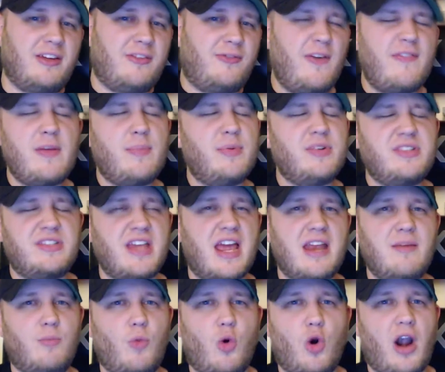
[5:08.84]

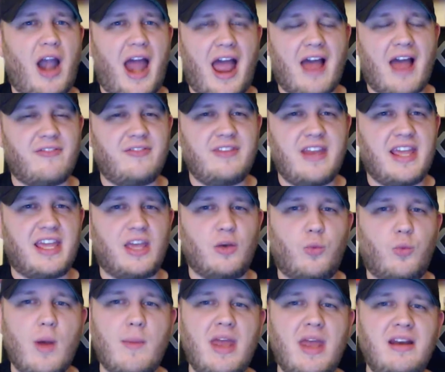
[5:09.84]
50% more half-naked
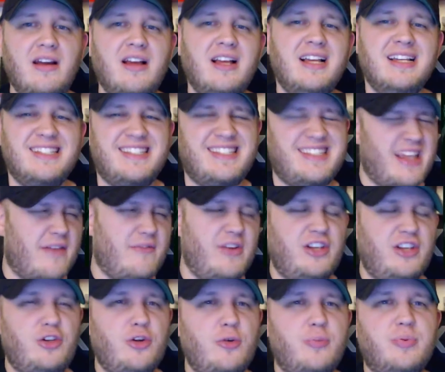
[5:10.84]
women,
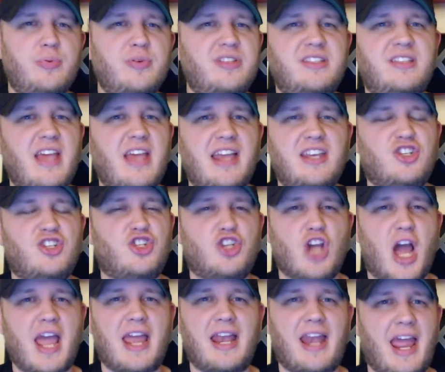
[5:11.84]
72%
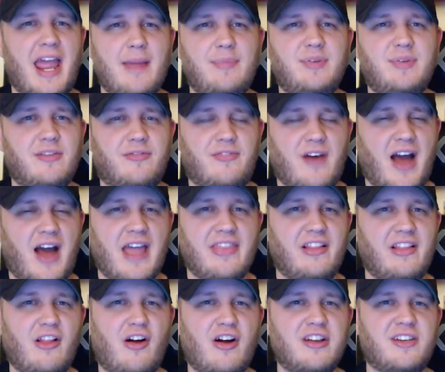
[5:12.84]
giant apes defying the
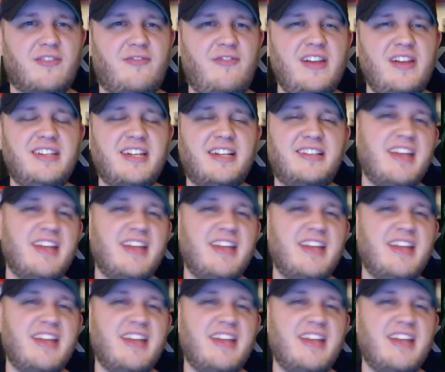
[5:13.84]
laws of physics,